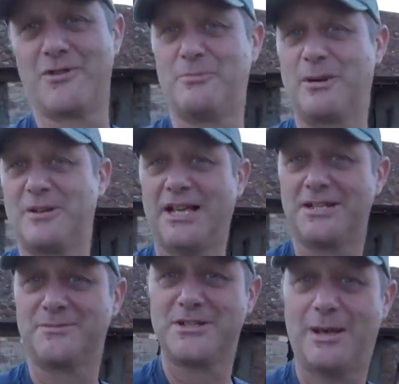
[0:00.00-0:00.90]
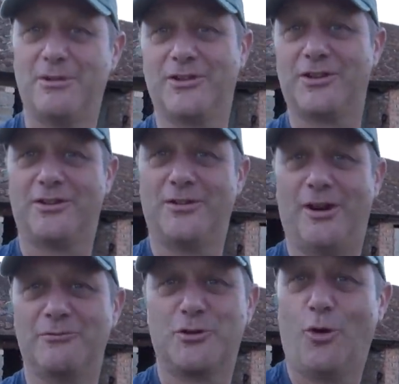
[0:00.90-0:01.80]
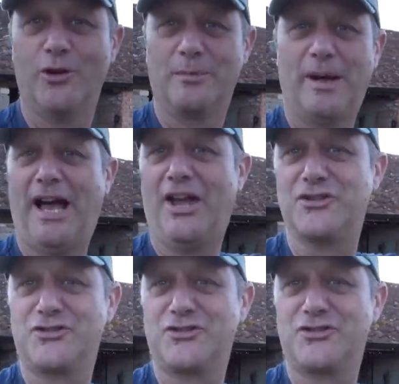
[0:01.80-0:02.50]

over to bring my dad some tablets. Yeah, so I'm calling past.